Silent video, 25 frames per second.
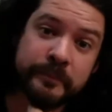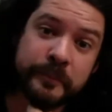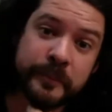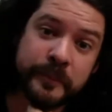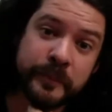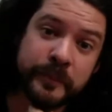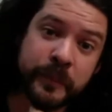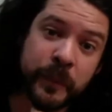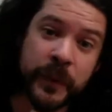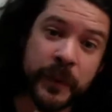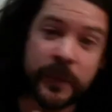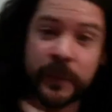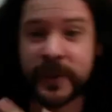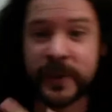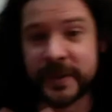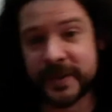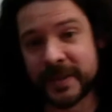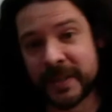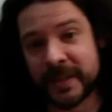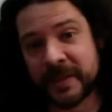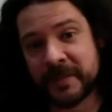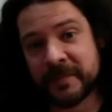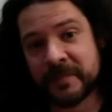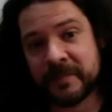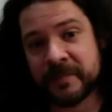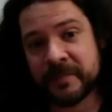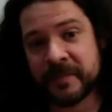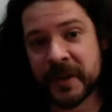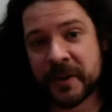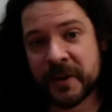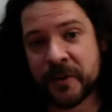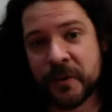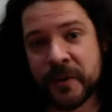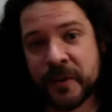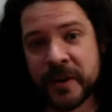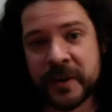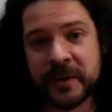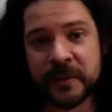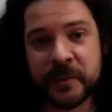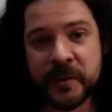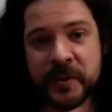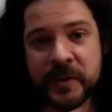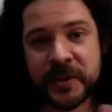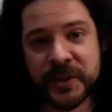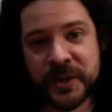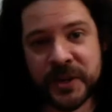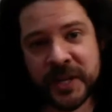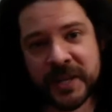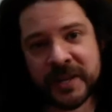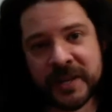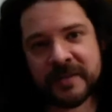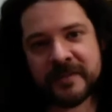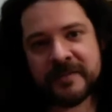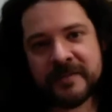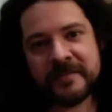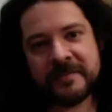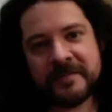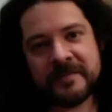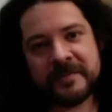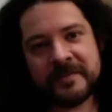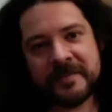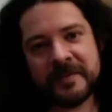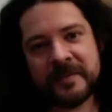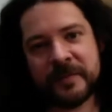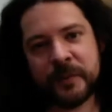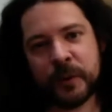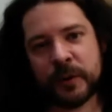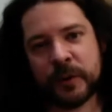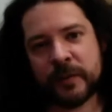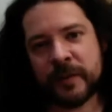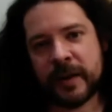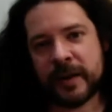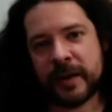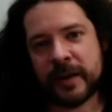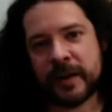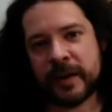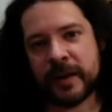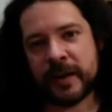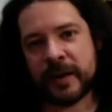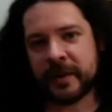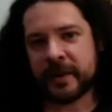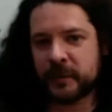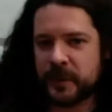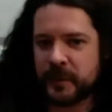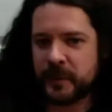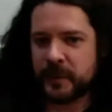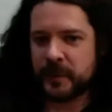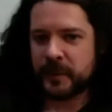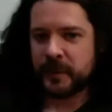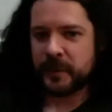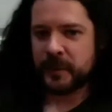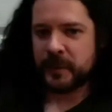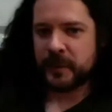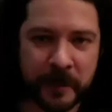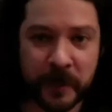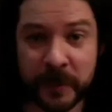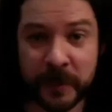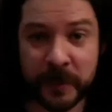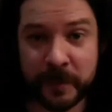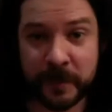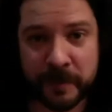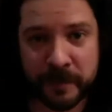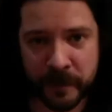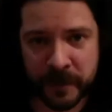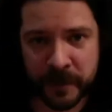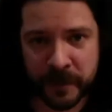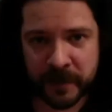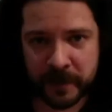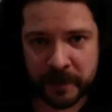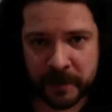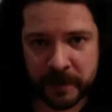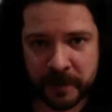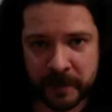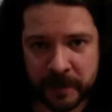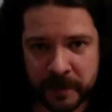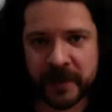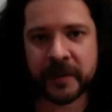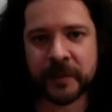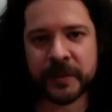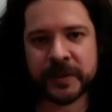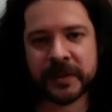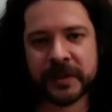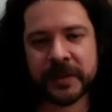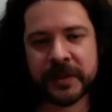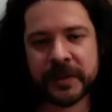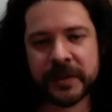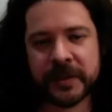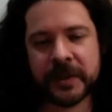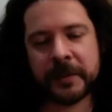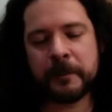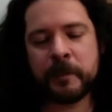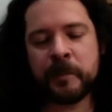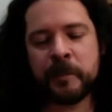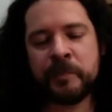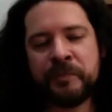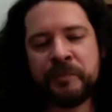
with whiskey. Negroni is with gin, Boulevardier is with, uh, with, with American whiskey.